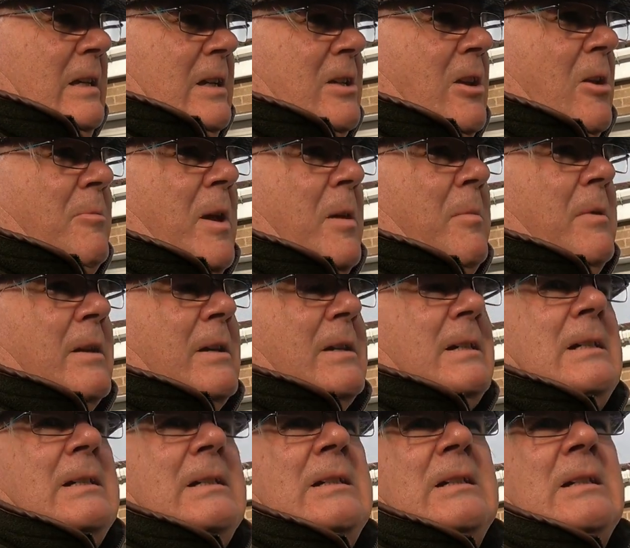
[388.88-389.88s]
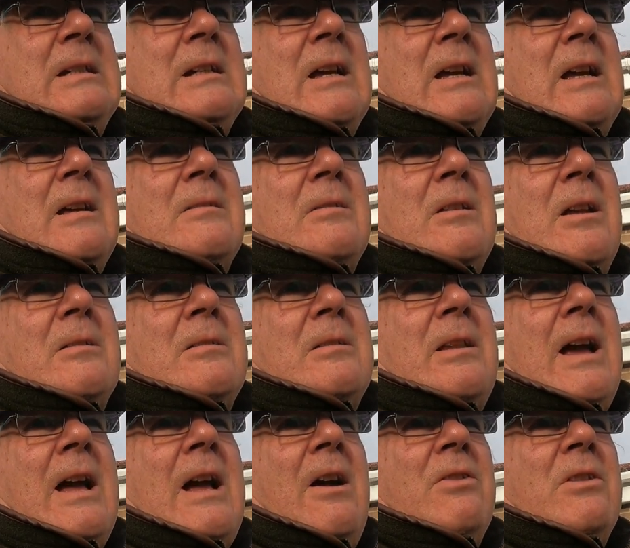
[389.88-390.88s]
So maybe a day
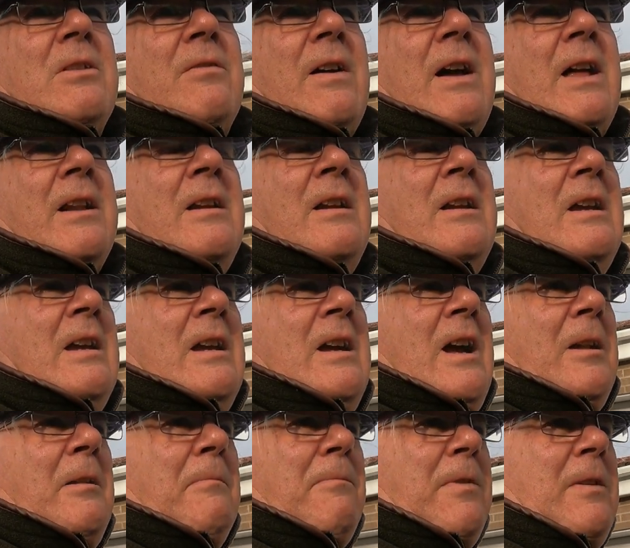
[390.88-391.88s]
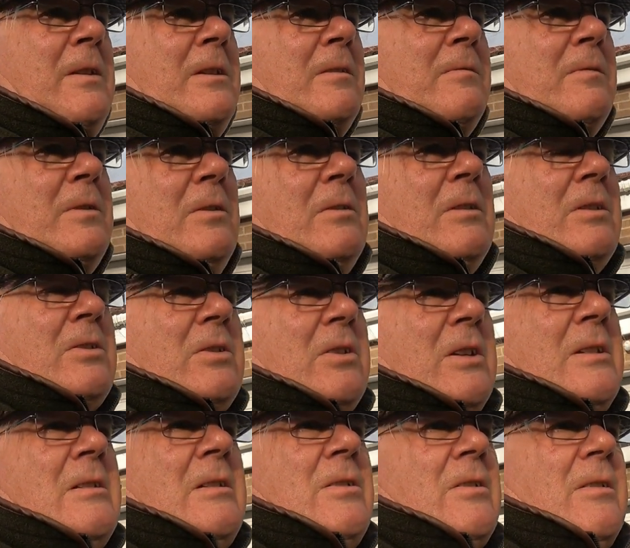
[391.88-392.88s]
out in the van. And I'm thinking of doing a
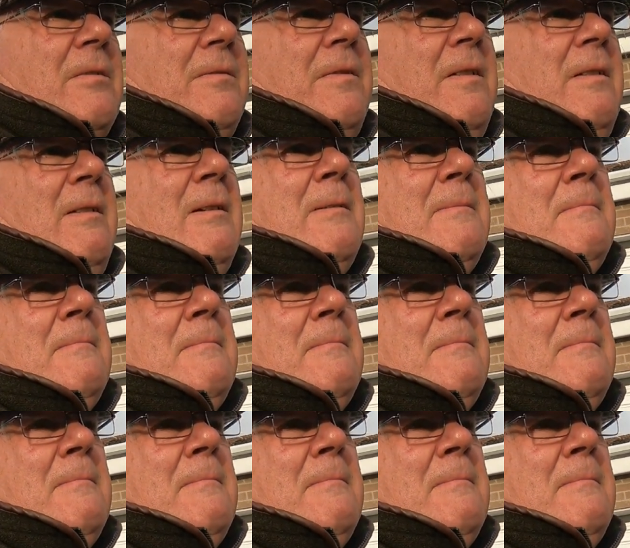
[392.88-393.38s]
series of